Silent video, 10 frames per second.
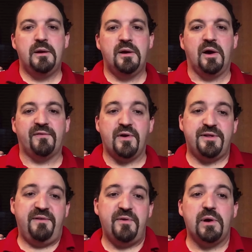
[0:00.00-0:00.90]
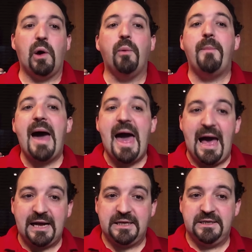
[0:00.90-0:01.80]
Of course, if you go
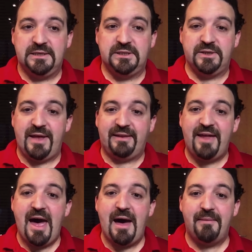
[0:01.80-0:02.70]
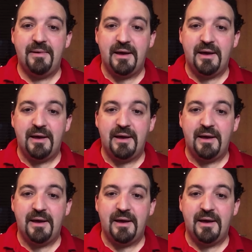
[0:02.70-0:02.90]
back to that tab,